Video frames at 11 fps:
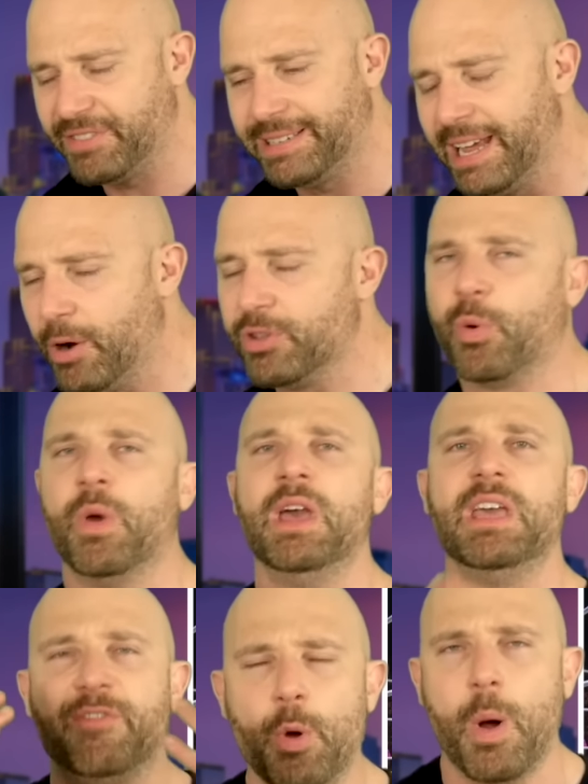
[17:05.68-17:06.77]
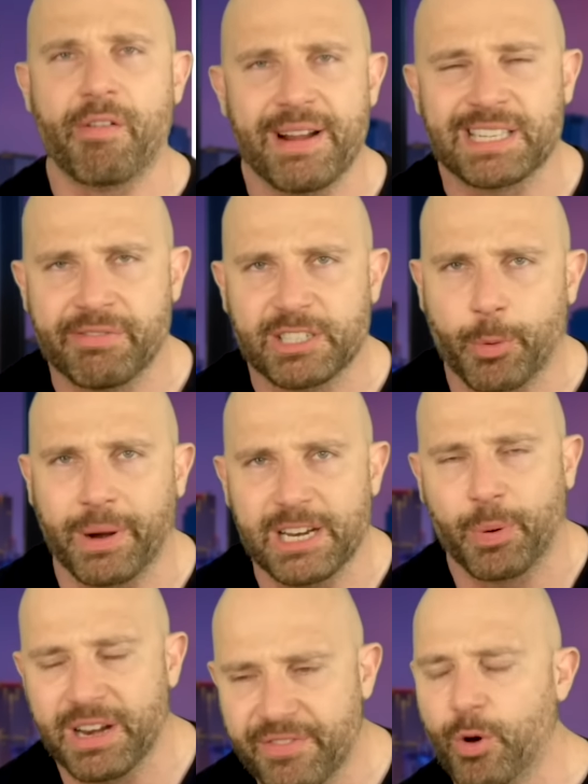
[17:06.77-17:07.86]
to tell you? If you are a wrestler in
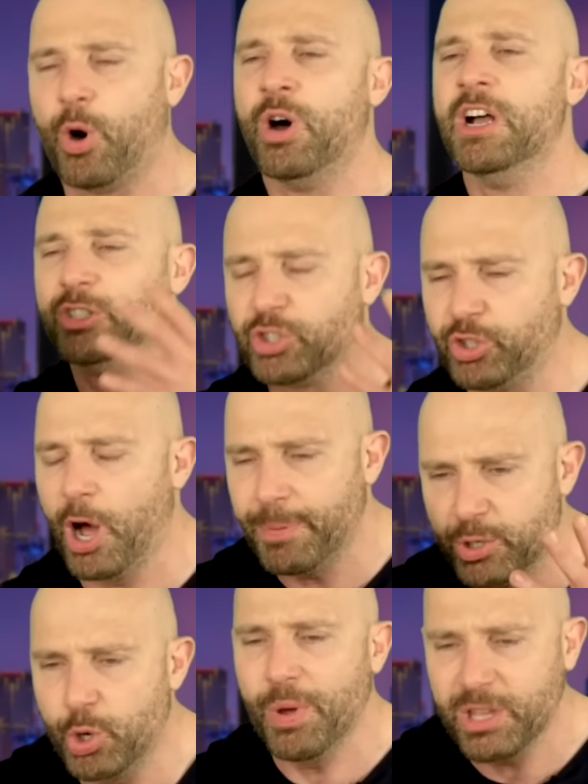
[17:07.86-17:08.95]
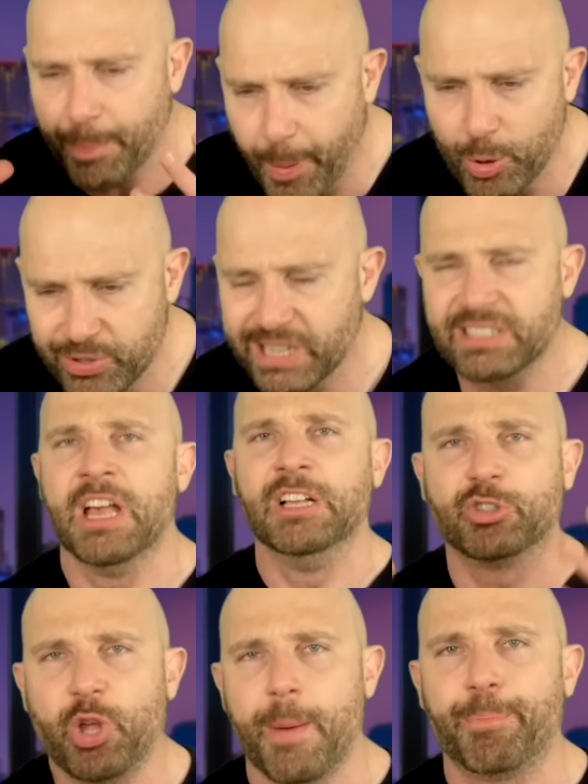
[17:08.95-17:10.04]
2024, stop doing your poses,
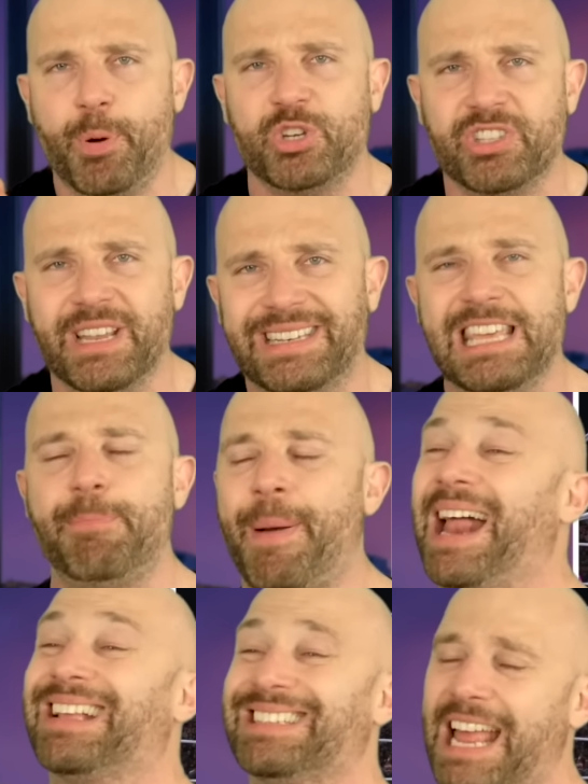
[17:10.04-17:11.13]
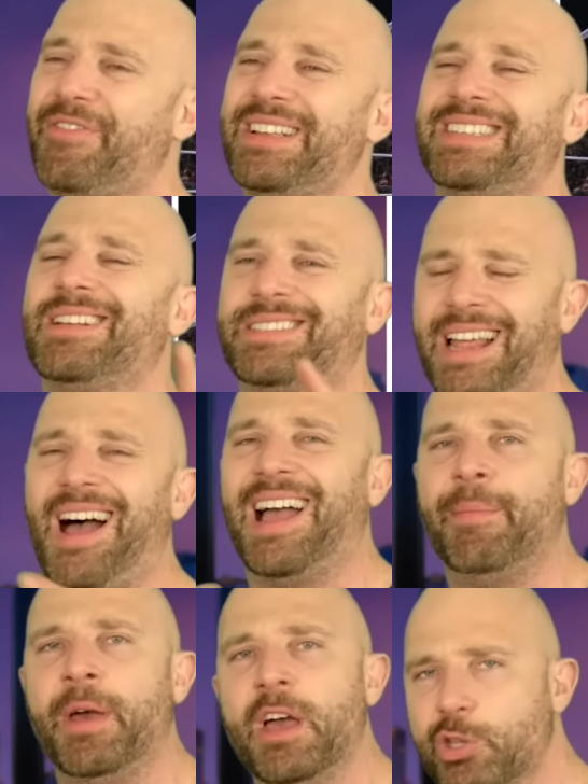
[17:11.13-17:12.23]
stop pushing the D-pad, because every single
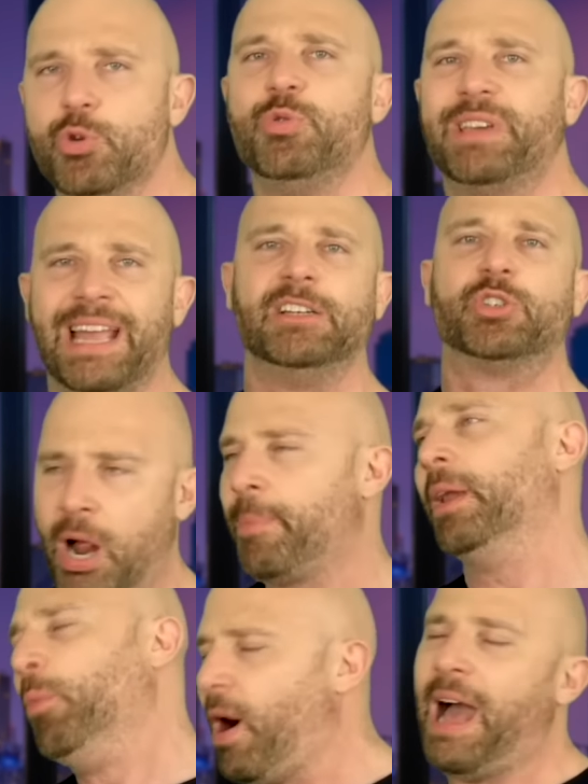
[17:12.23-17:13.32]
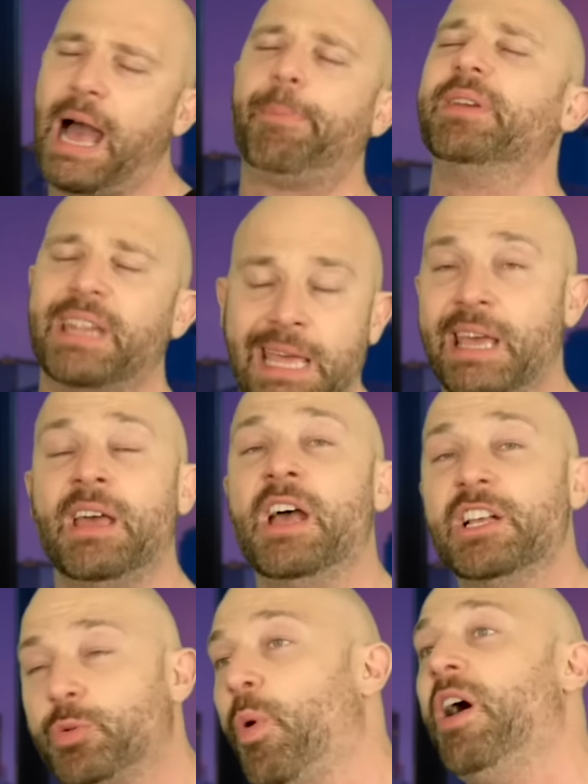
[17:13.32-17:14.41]
time you get in trouble. What happened here?
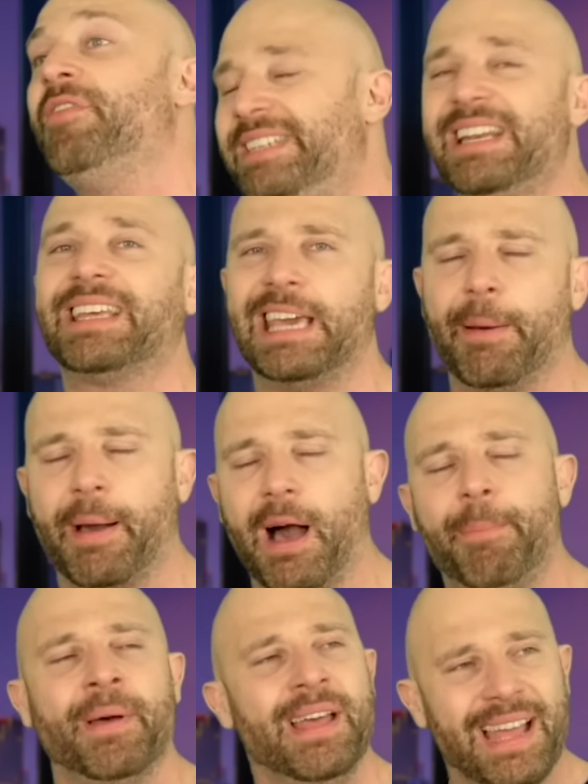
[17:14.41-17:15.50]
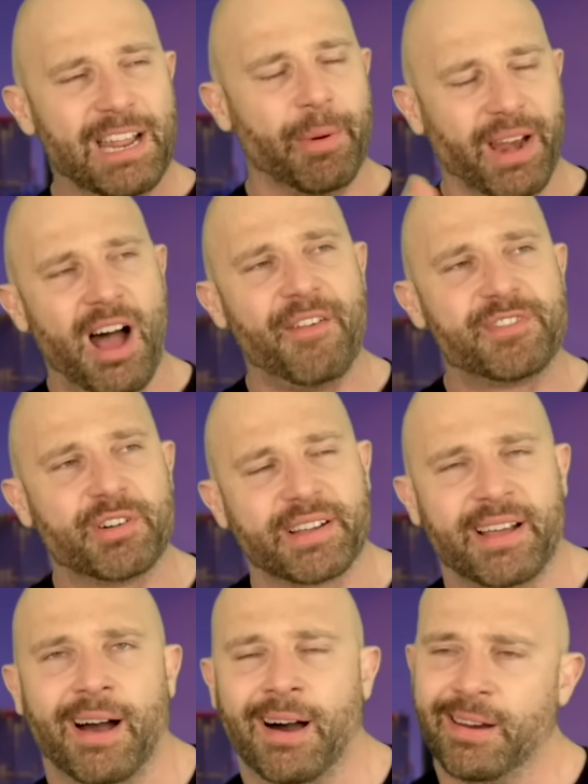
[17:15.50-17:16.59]
Swerve did a kick up, and he went after
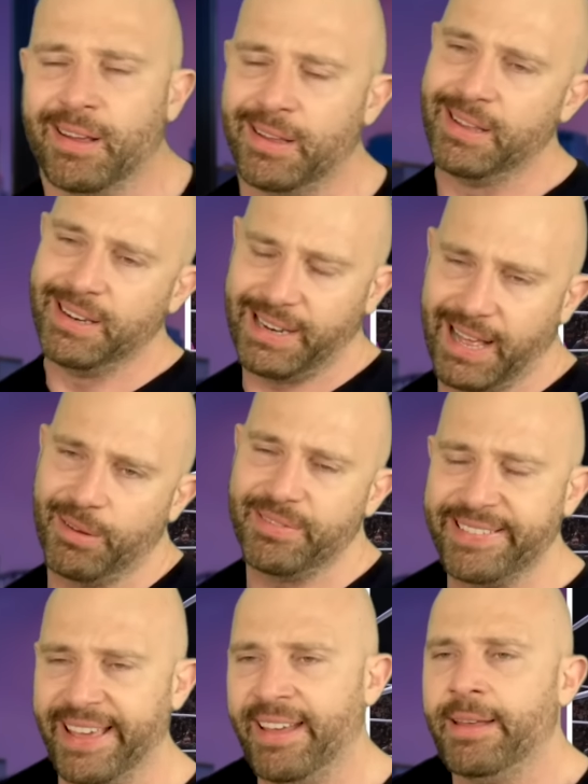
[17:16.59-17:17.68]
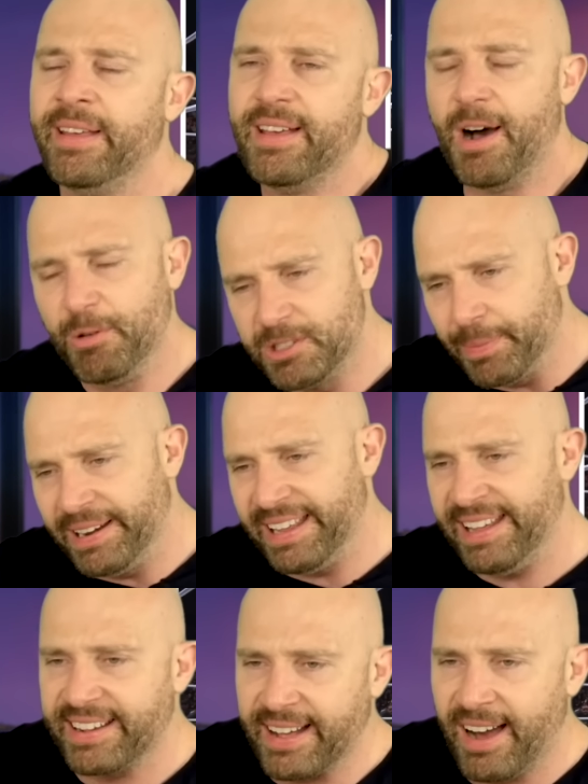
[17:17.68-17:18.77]
Okada. Now, yeah,
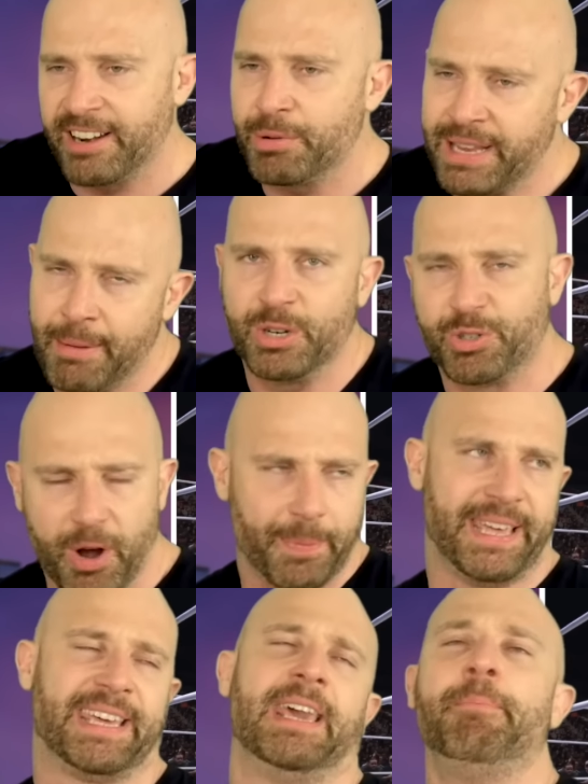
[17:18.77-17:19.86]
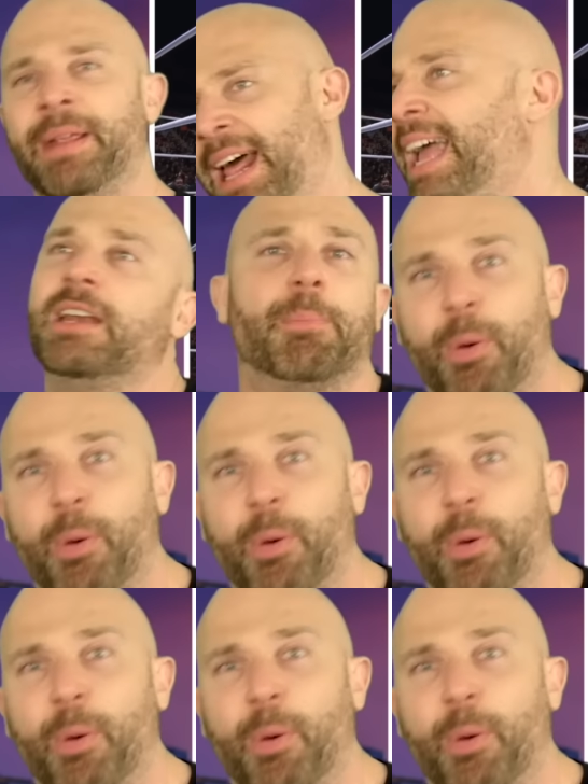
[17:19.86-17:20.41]
ultimately, Okada was able to drop kick him, but that ain't the